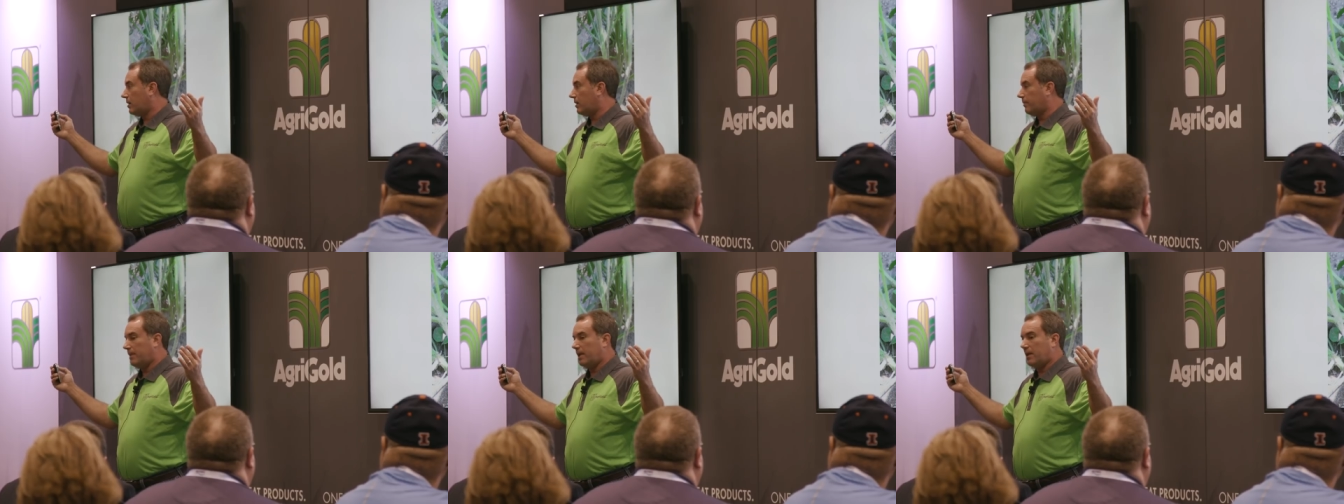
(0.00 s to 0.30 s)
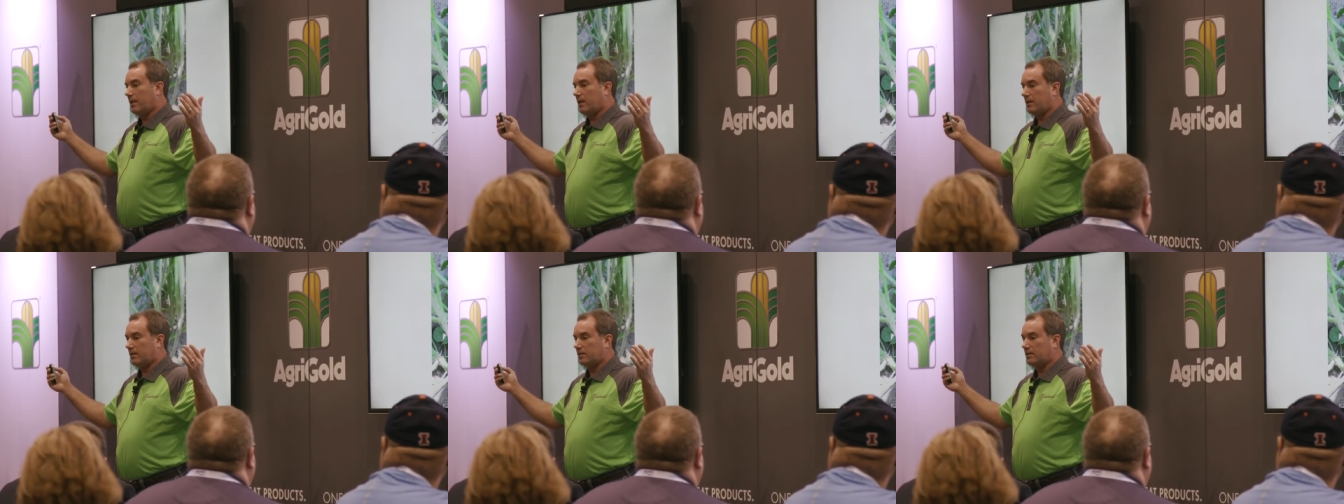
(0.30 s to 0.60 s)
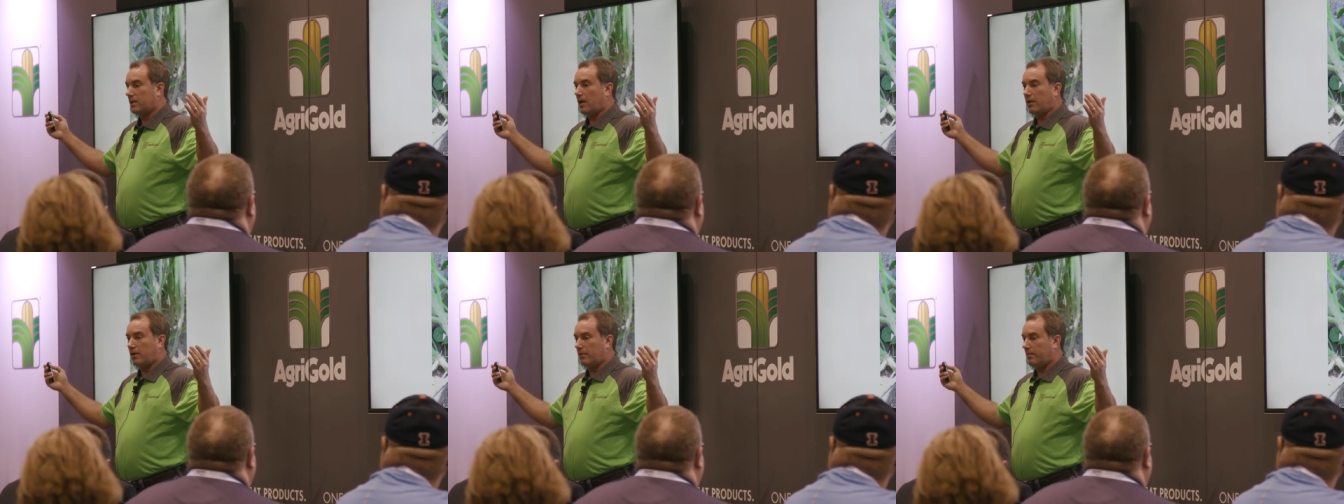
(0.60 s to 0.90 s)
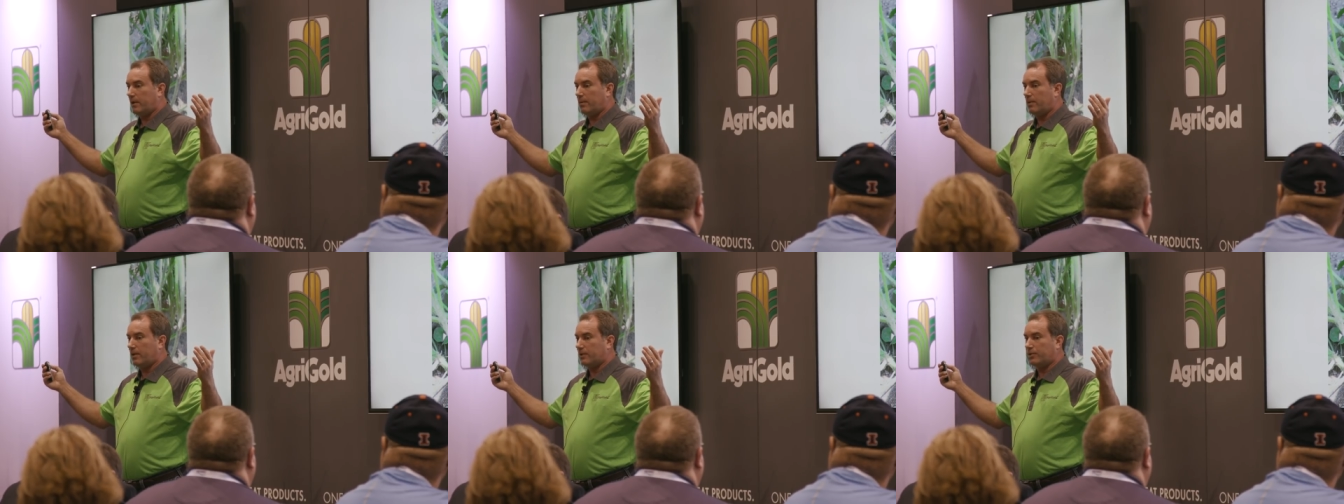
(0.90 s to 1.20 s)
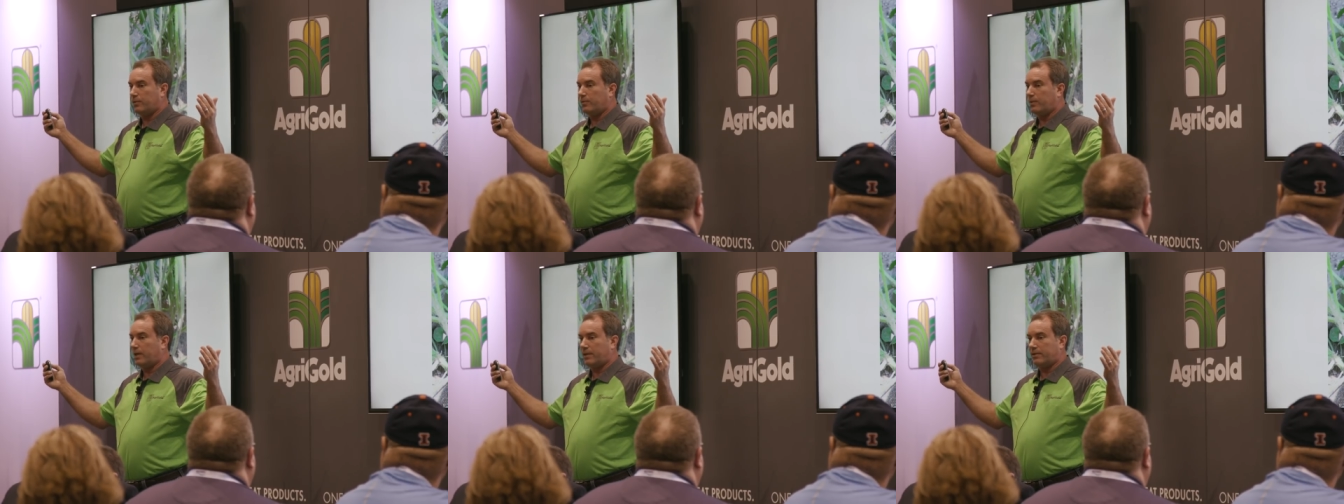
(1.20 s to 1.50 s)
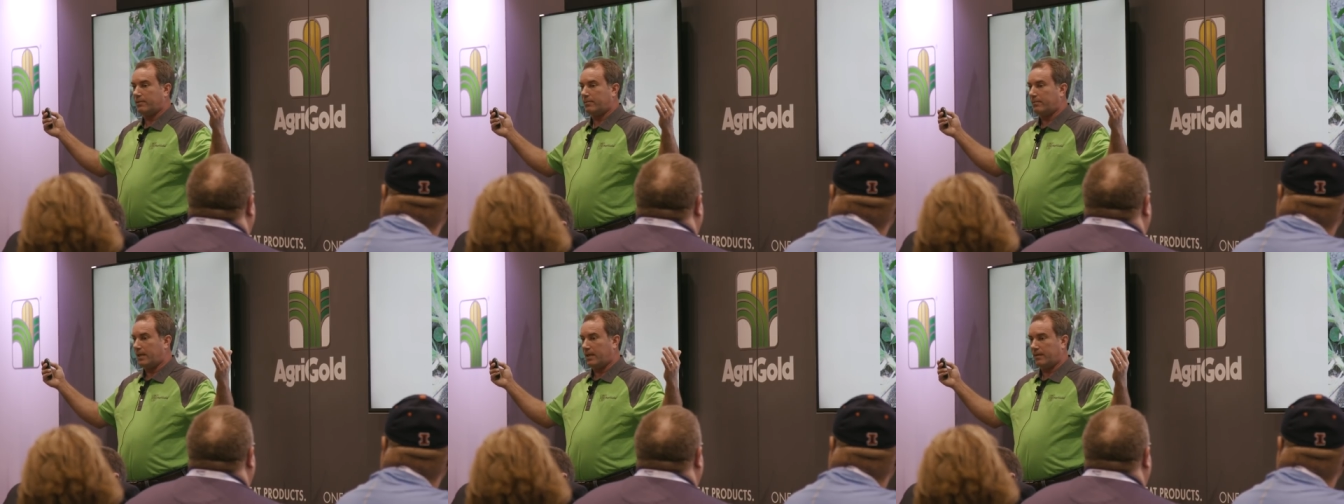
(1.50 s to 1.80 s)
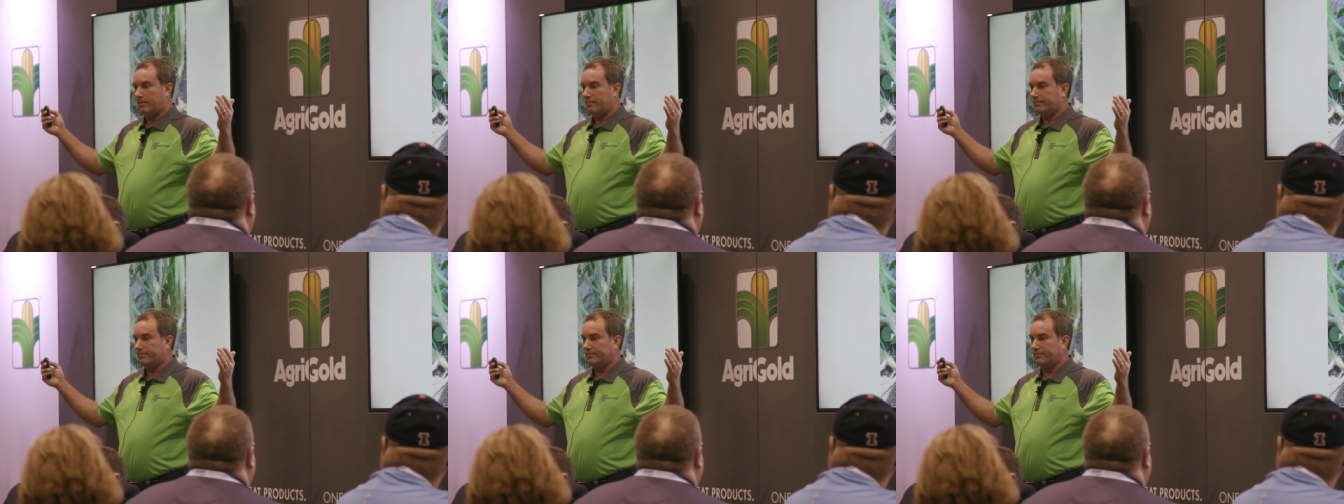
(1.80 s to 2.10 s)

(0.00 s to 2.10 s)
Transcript: going to be there. It's not going to be what you want it to be.